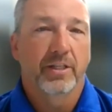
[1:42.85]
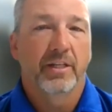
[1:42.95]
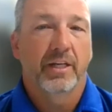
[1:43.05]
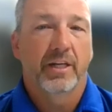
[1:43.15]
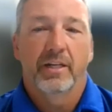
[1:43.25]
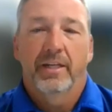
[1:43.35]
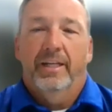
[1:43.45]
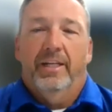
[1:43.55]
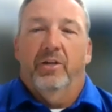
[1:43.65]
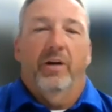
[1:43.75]
And,
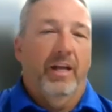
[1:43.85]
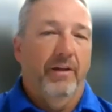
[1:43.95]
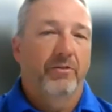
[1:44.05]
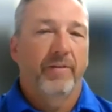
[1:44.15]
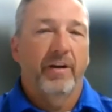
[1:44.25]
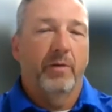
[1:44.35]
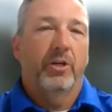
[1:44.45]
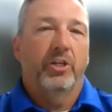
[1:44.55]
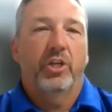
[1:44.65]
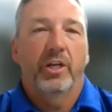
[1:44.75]
he was very
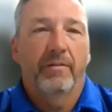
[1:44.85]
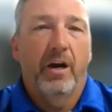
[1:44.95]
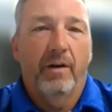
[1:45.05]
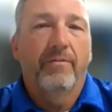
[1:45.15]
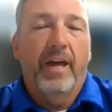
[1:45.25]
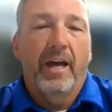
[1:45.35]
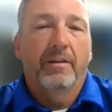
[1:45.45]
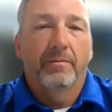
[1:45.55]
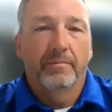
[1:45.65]
appreciative of that.